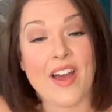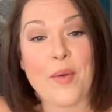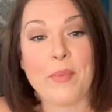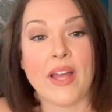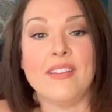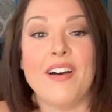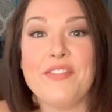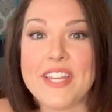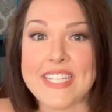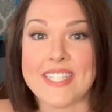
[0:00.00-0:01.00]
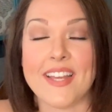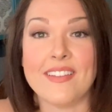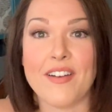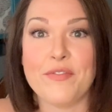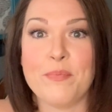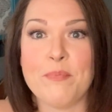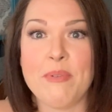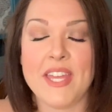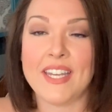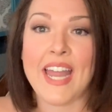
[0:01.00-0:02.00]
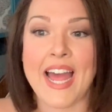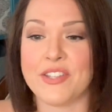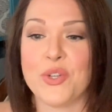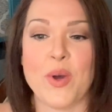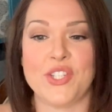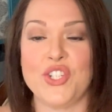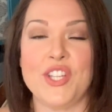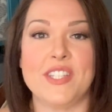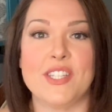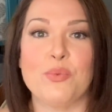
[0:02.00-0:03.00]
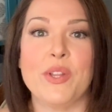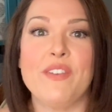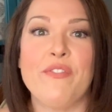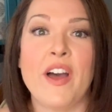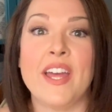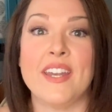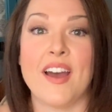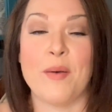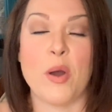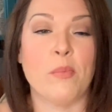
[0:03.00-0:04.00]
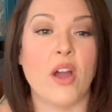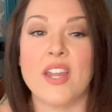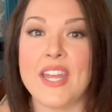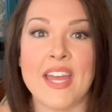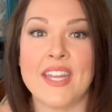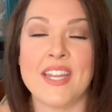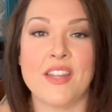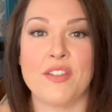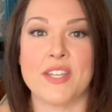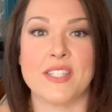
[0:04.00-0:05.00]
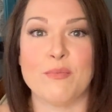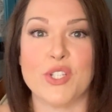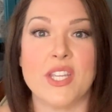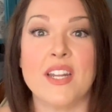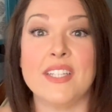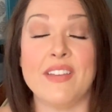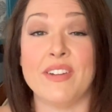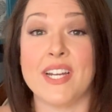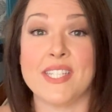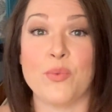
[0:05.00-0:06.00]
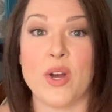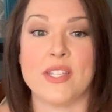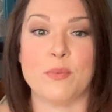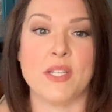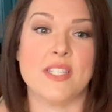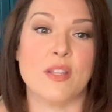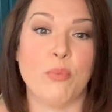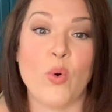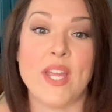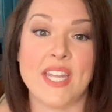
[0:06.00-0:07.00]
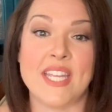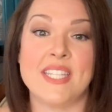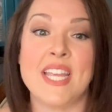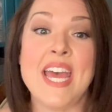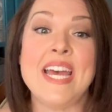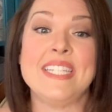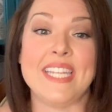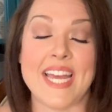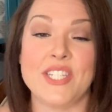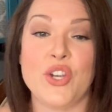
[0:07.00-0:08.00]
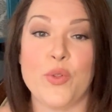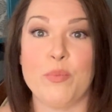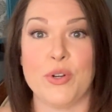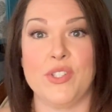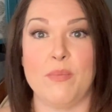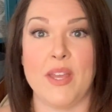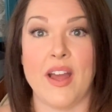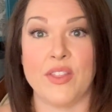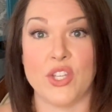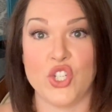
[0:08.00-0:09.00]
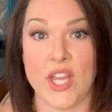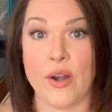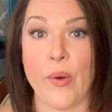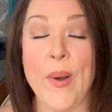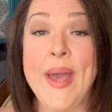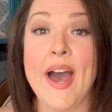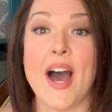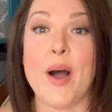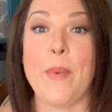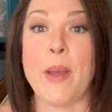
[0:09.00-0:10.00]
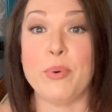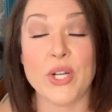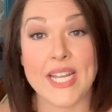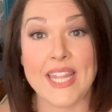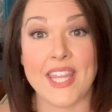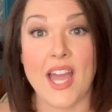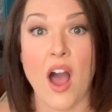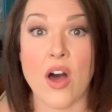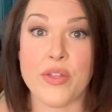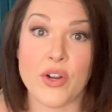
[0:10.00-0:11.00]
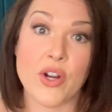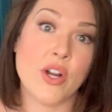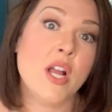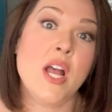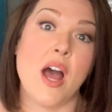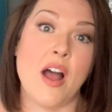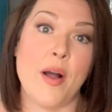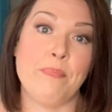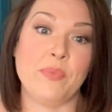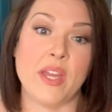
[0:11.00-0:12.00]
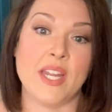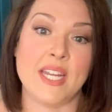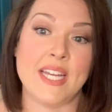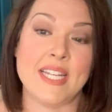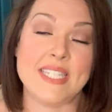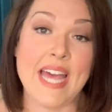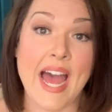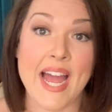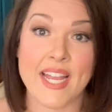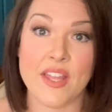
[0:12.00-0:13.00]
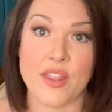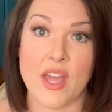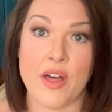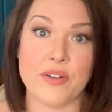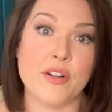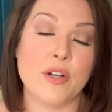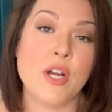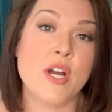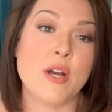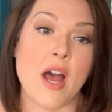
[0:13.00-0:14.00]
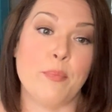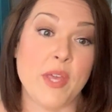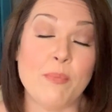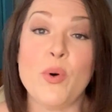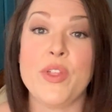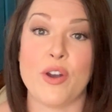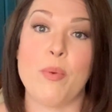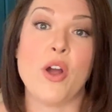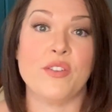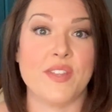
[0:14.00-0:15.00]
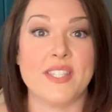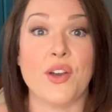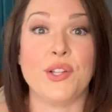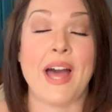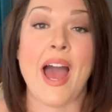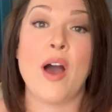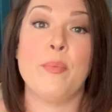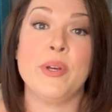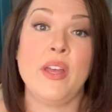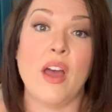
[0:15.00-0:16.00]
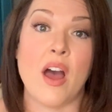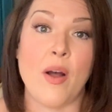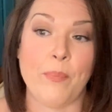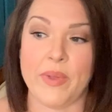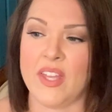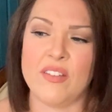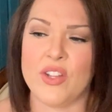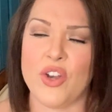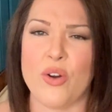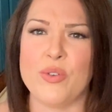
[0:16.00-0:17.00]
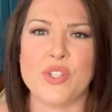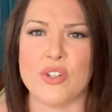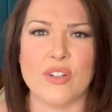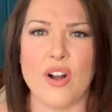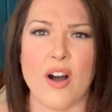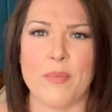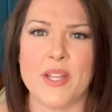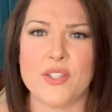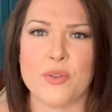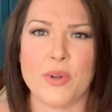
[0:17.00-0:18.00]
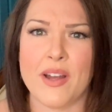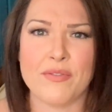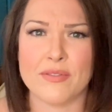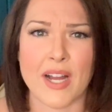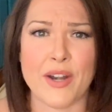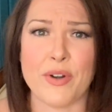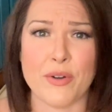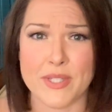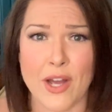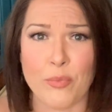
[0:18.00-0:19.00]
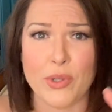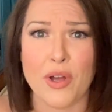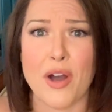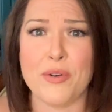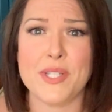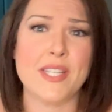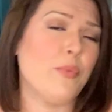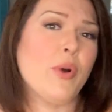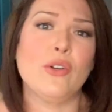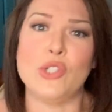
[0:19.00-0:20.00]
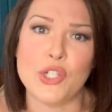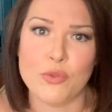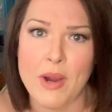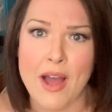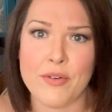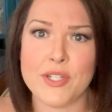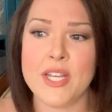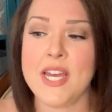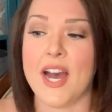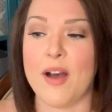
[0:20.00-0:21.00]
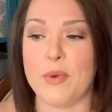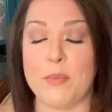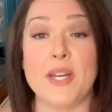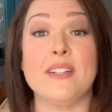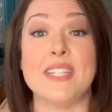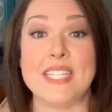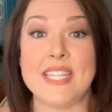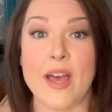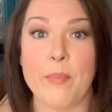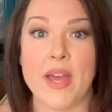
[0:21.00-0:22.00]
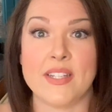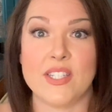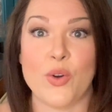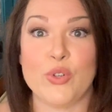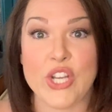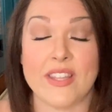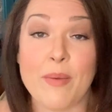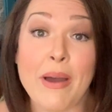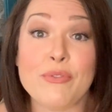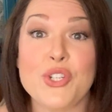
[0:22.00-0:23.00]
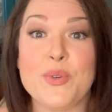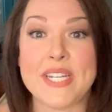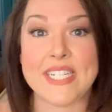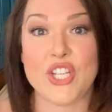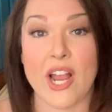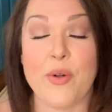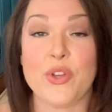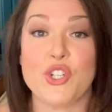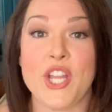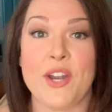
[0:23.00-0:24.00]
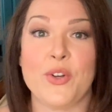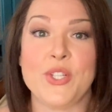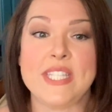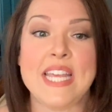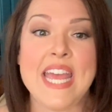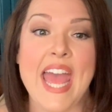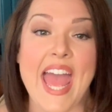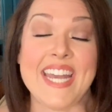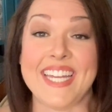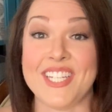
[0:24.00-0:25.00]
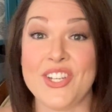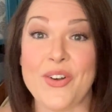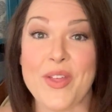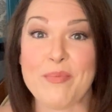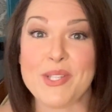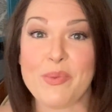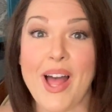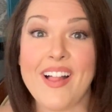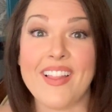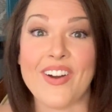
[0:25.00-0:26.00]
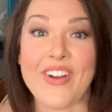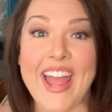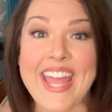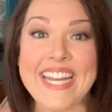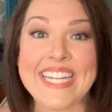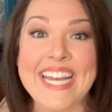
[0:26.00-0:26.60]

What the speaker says: I love this. I love being asked questions. It's really fun. I'm not going to edit any of this. I'm just going to leave it as it was, because the point is to get to know the person behind the channel. I'm putting the other, I'm going to tag the other people that are part of this collab in the notes or comments or whatever. I don't know, down below somewhere. Look around. I'm going to list them. And so check them out too, and check out their channels and get to know them as well. All right.